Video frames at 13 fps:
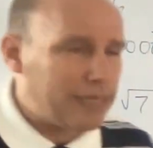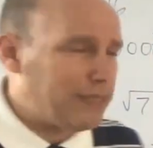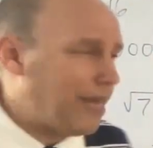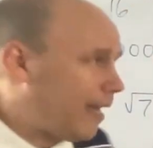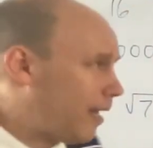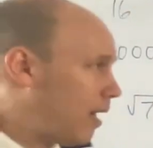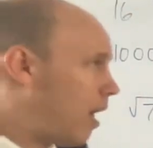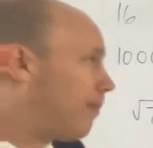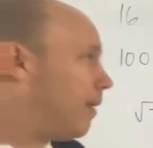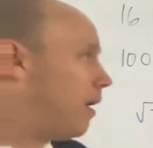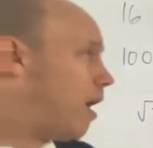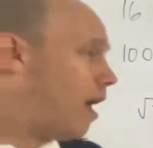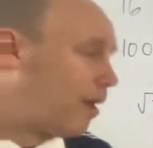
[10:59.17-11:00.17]
Let's take it up
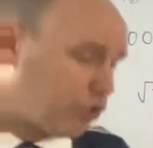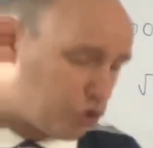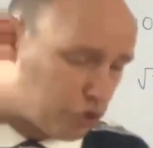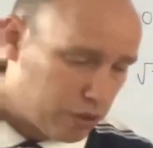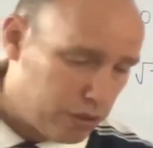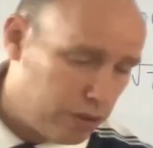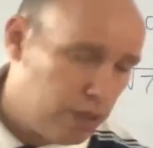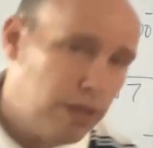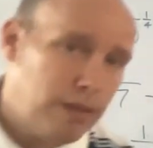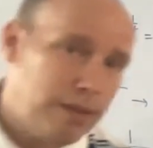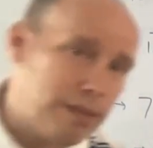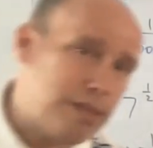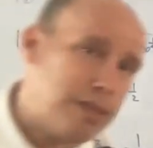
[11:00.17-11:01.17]
a notch.
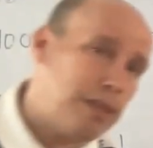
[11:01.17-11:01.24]
This